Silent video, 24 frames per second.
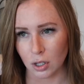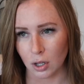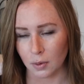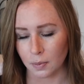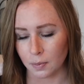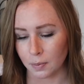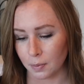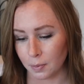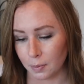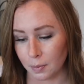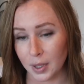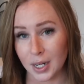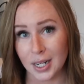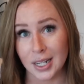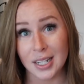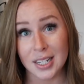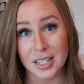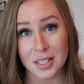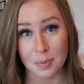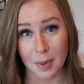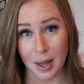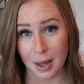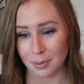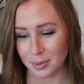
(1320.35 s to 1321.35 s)
So, but it
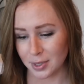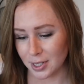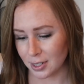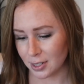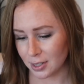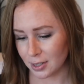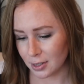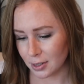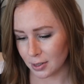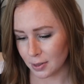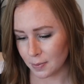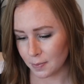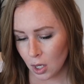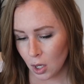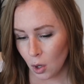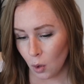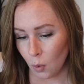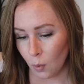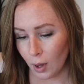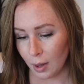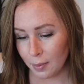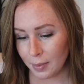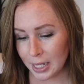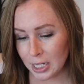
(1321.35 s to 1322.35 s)
is Baptist.
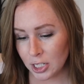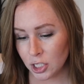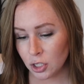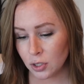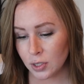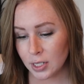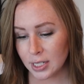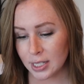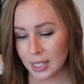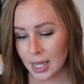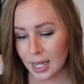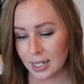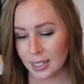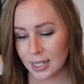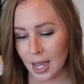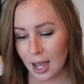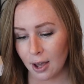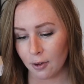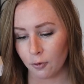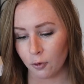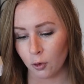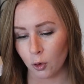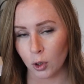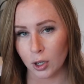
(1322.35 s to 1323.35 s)
What made you decide to
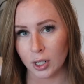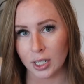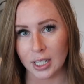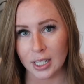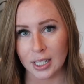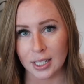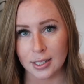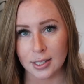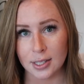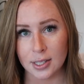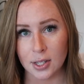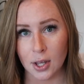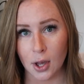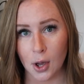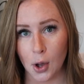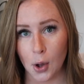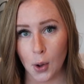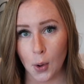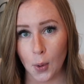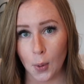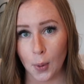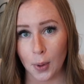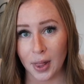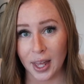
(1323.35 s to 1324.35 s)
have 4 kids?
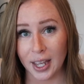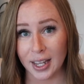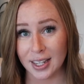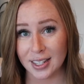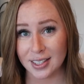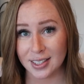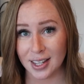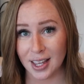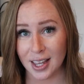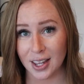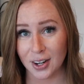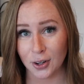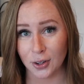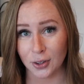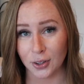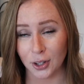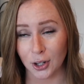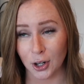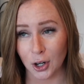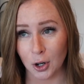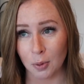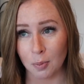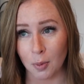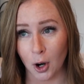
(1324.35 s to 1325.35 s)
So like I said
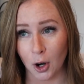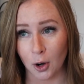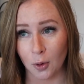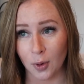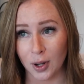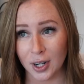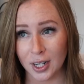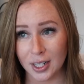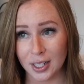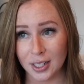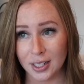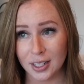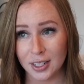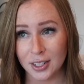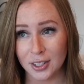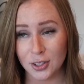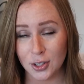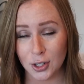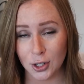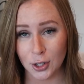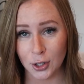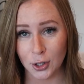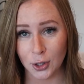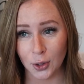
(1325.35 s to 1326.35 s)
earlier, Mark wanted
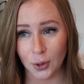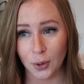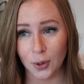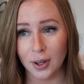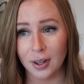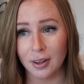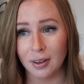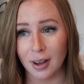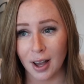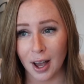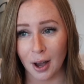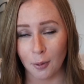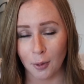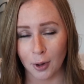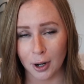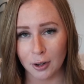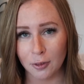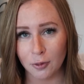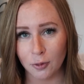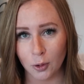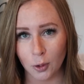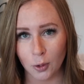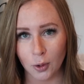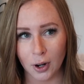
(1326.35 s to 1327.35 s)
2, I
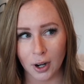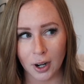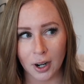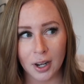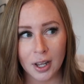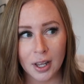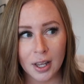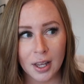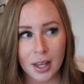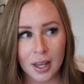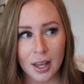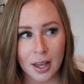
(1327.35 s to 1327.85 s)
wanted 4.